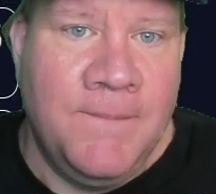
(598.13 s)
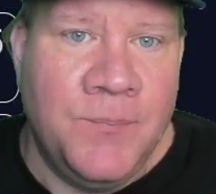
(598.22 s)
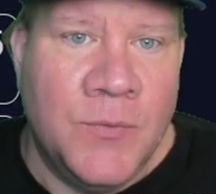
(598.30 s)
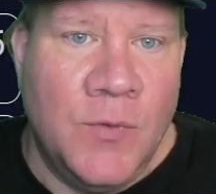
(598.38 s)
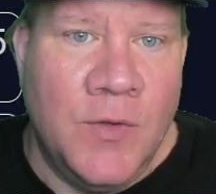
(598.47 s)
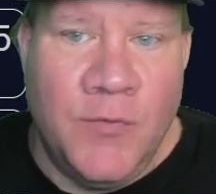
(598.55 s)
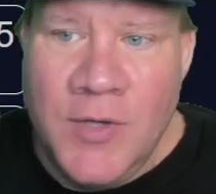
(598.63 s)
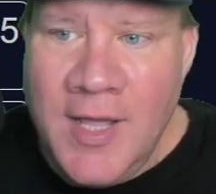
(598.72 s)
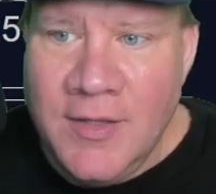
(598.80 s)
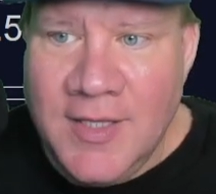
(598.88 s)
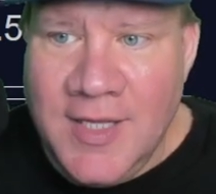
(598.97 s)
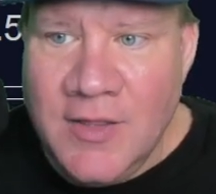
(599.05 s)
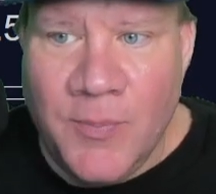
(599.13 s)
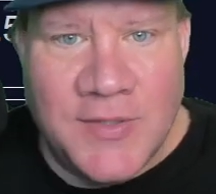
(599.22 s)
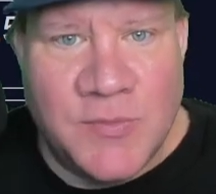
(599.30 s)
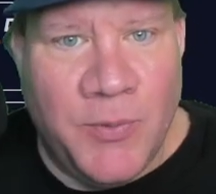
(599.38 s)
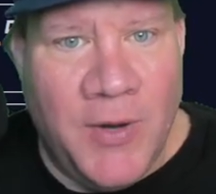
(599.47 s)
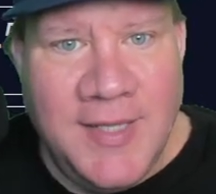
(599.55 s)
Well, if you're not getting the
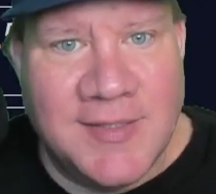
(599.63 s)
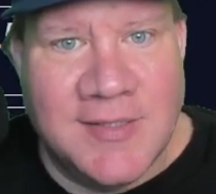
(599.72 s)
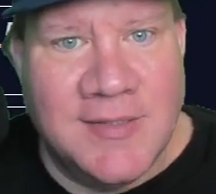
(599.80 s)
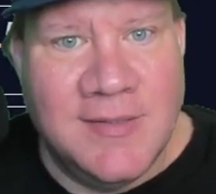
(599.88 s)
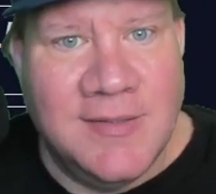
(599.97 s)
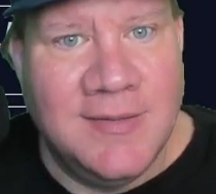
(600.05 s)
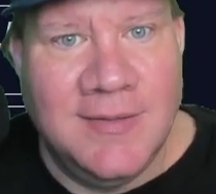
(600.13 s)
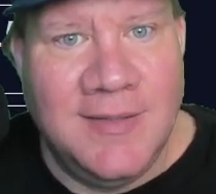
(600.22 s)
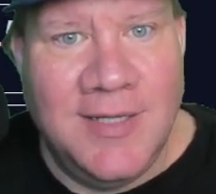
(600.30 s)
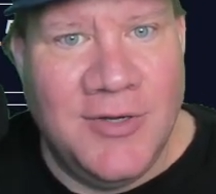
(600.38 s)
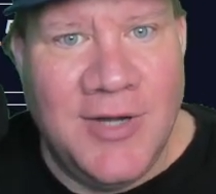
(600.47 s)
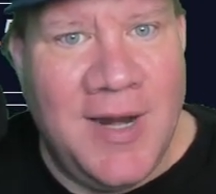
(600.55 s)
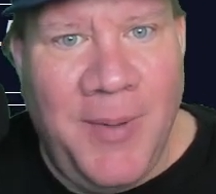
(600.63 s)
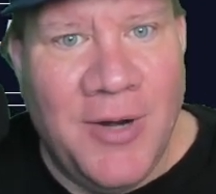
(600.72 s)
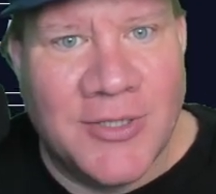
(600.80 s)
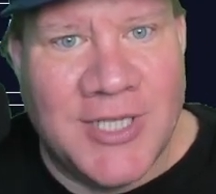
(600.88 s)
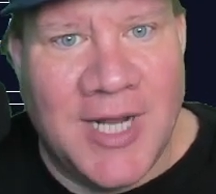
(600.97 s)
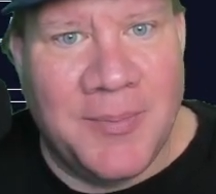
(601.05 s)
best prices, then you're not a
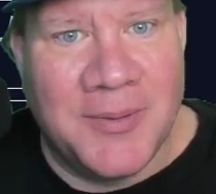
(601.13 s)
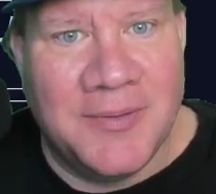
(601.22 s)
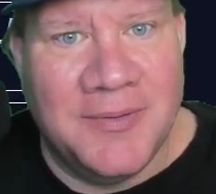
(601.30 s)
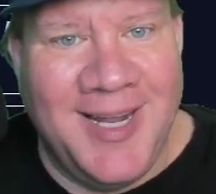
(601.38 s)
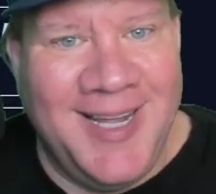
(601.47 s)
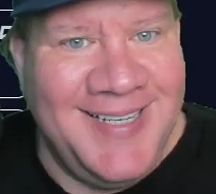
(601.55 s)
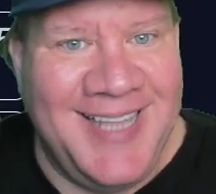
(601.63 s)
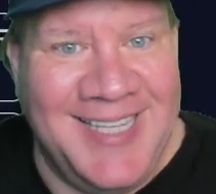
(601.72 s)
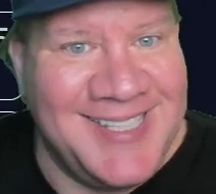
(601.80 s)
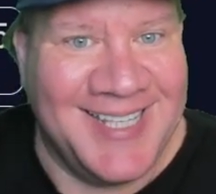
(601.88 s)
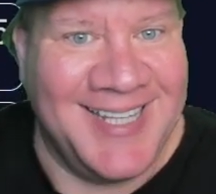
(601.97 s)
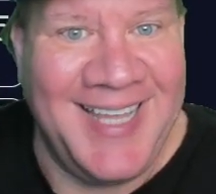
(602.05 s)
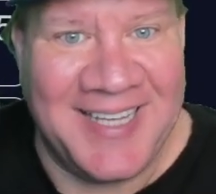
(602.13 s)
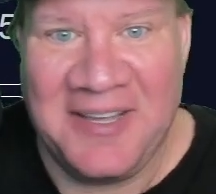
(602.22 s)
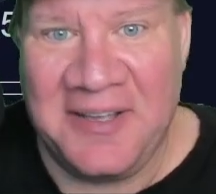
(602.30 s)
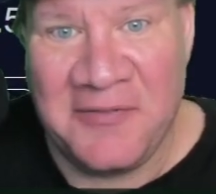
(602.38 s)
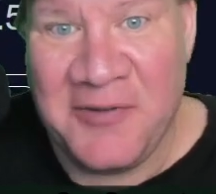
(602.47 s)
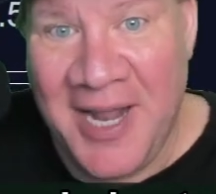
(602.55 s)
power shopper, right? That's the thing.
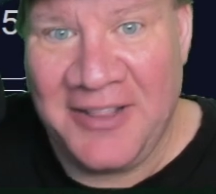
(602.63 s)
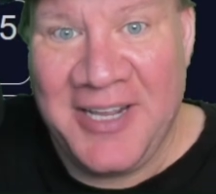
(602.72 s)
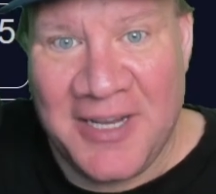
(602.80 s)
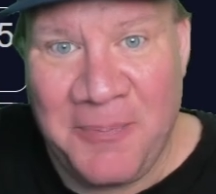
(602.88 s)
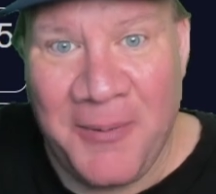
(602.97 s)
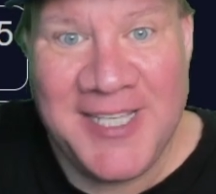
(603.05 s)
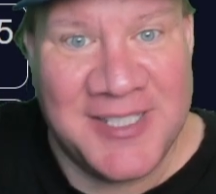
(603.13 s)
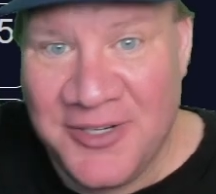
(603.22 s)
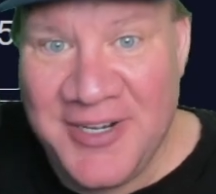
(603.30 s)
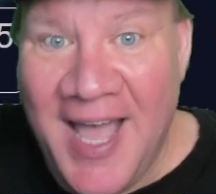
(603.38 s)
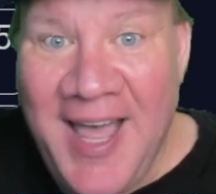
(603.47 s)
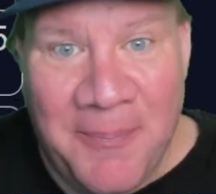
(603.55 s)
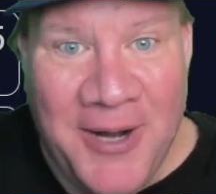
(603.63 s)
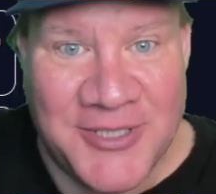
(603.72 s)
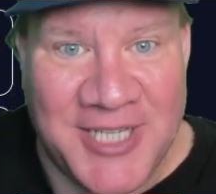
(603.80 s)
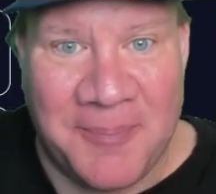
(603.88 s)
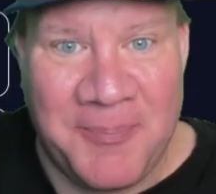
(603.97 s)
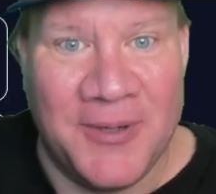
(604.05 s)
If you're not at the prices, you're not a power
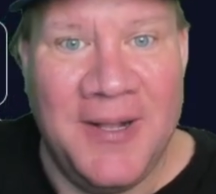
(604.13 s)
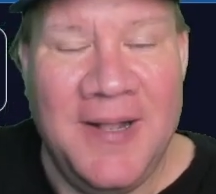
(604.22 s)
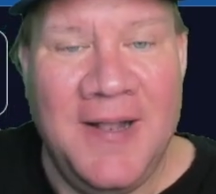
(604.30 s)
shopper.